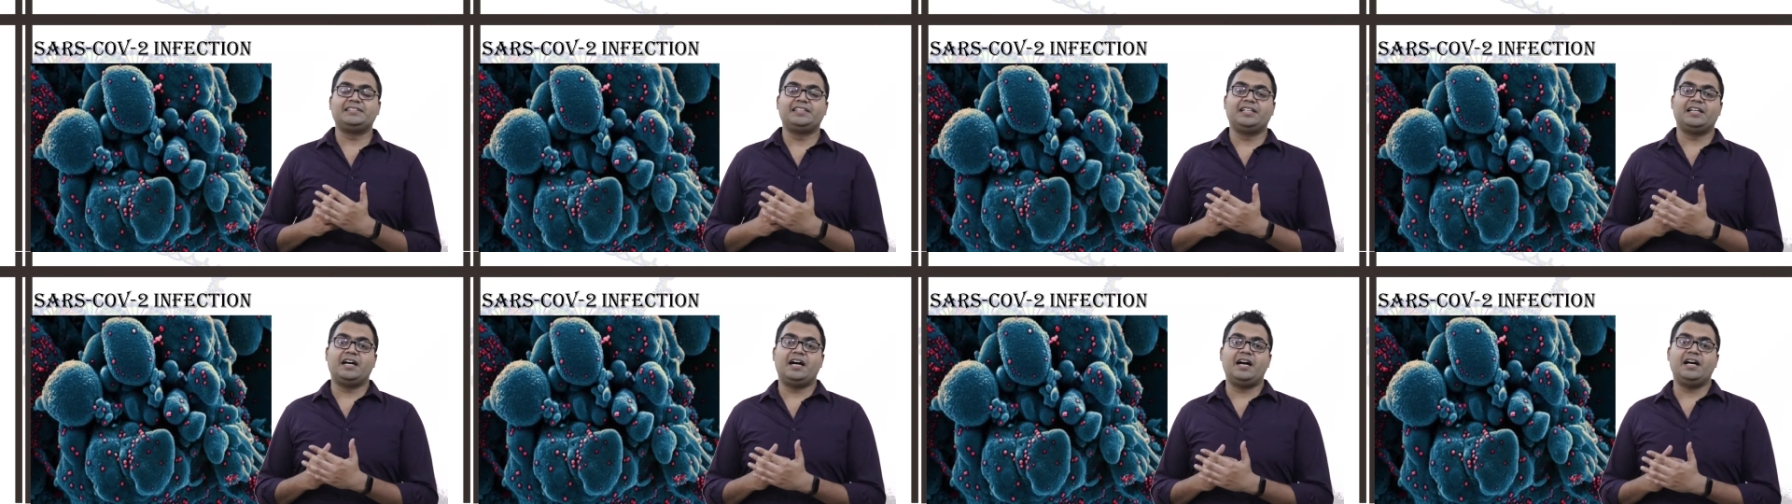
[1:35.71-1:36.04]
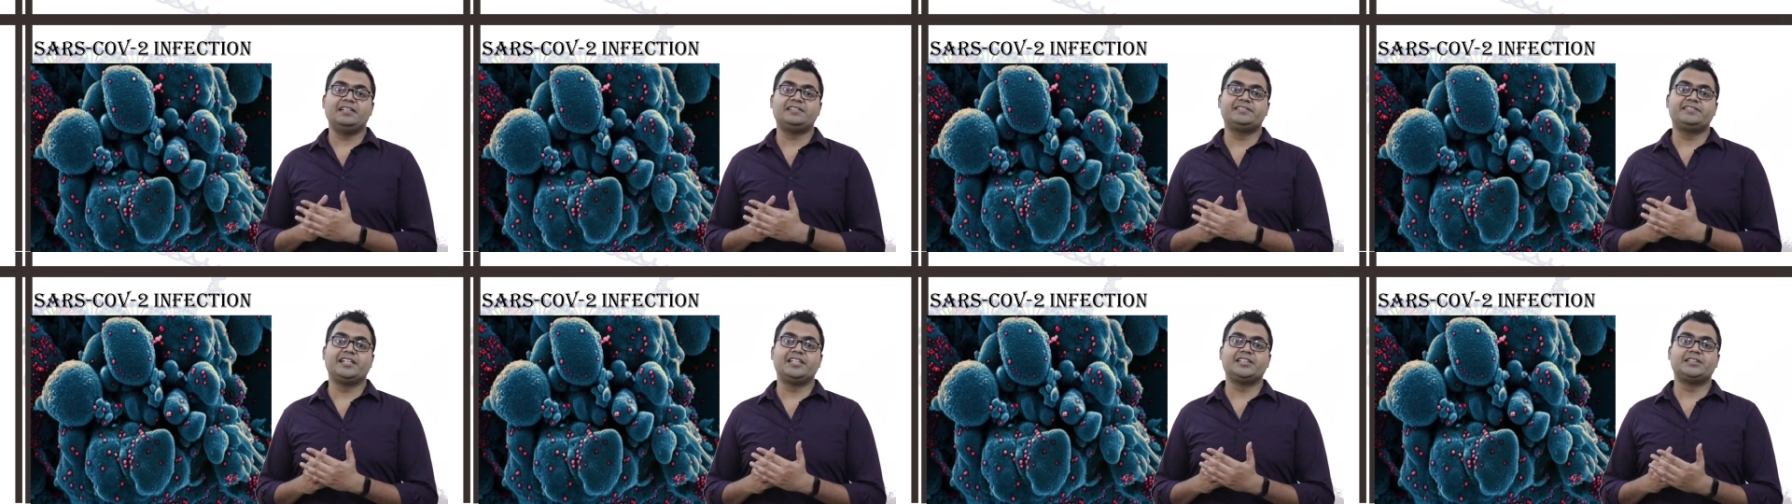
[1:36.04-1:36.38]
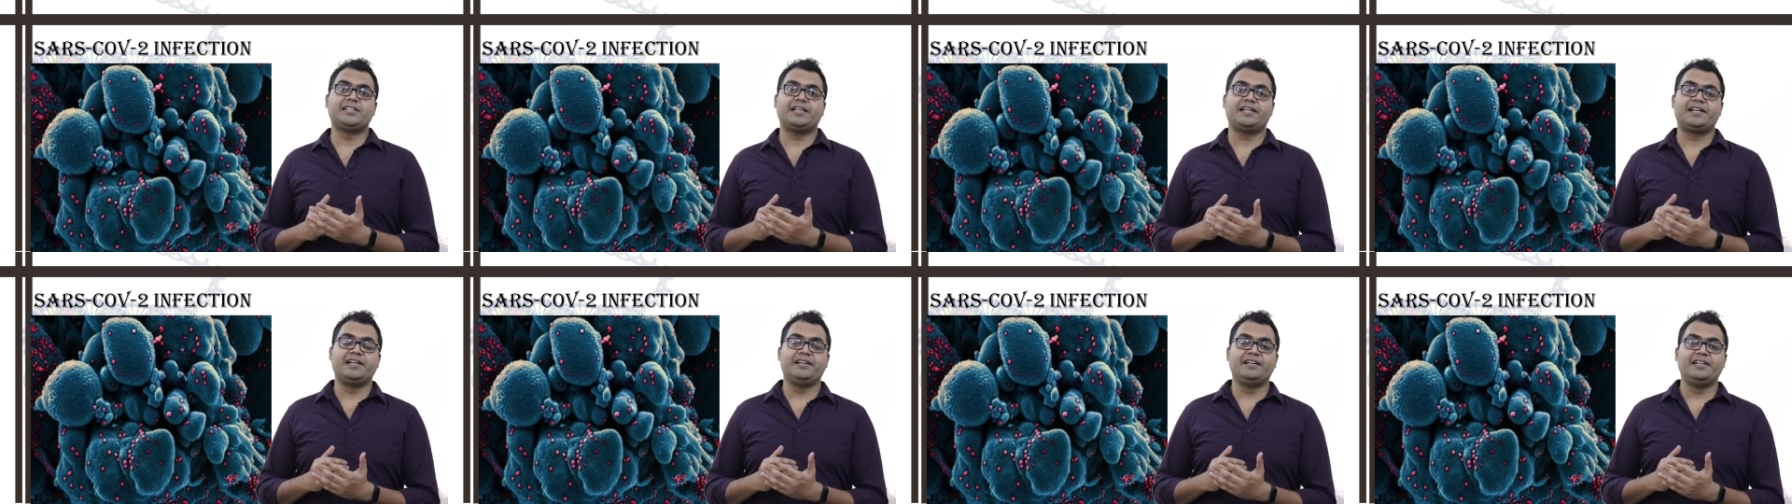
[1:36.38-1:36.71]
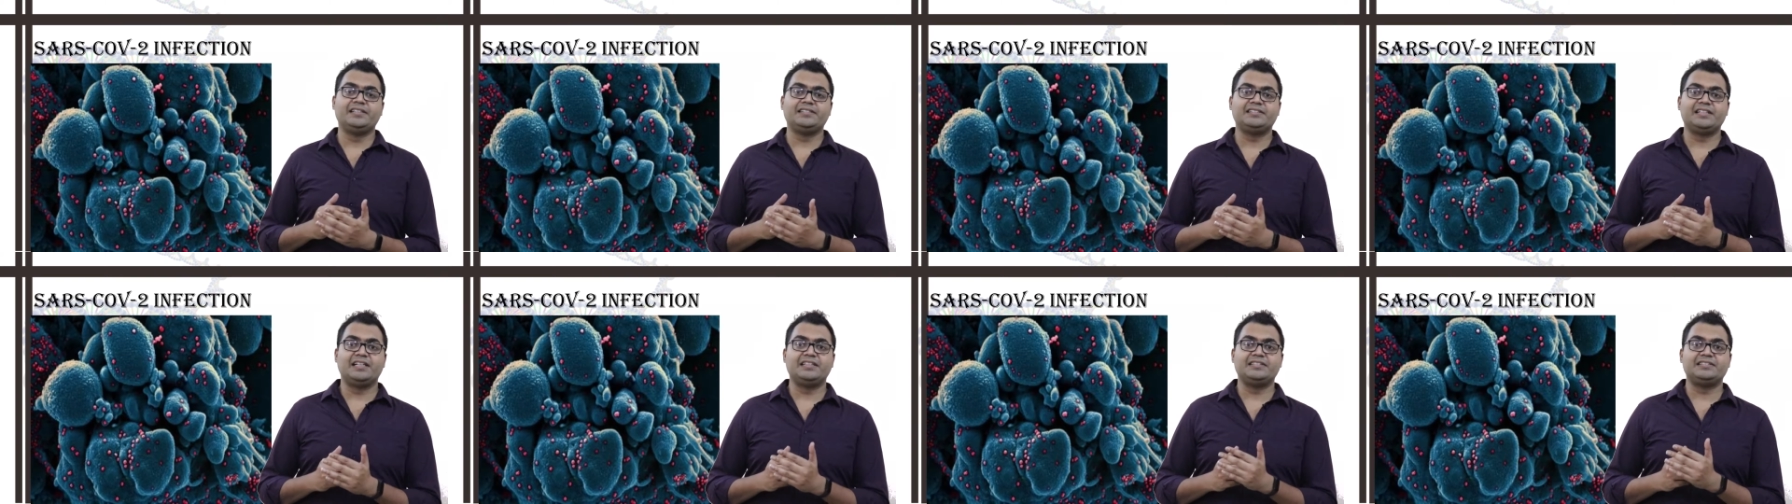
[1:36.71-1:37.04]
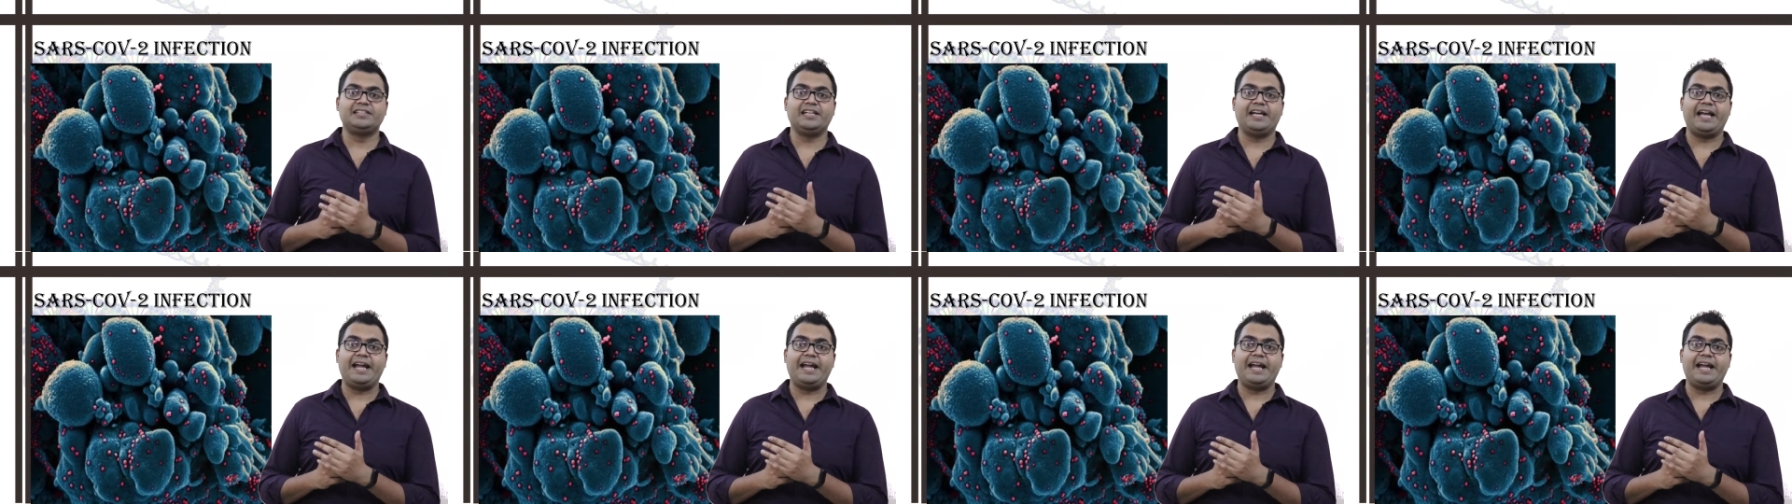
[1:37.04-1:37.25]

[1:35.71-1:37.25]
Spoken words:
the heart cells, the kidney cells, the